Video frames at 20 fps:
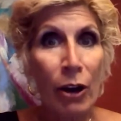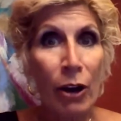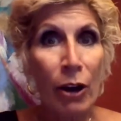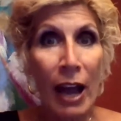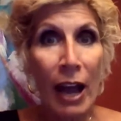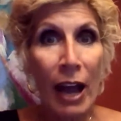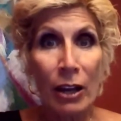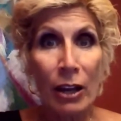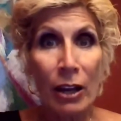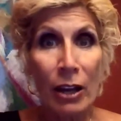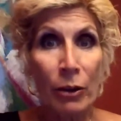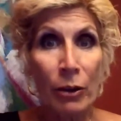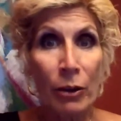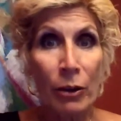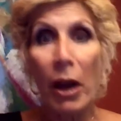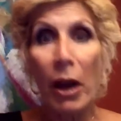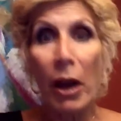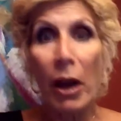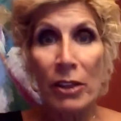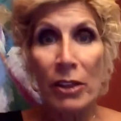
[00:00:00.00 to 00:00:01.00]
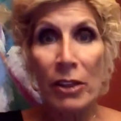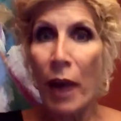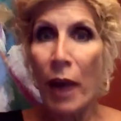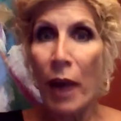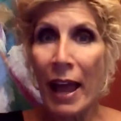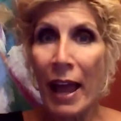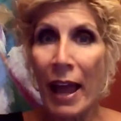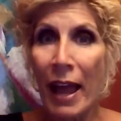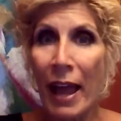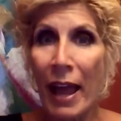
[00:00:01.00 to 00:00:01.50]
And by the
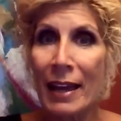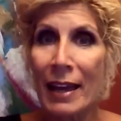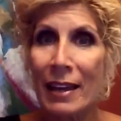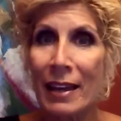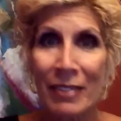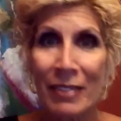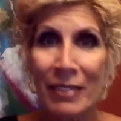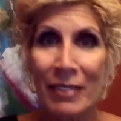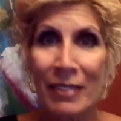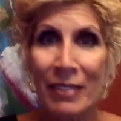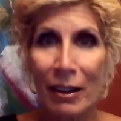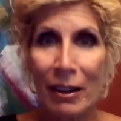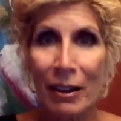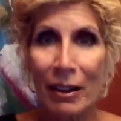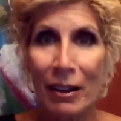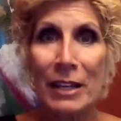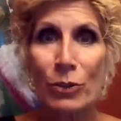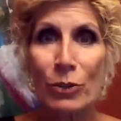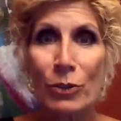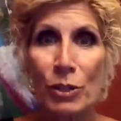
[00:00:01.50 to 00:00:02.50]
way, that the company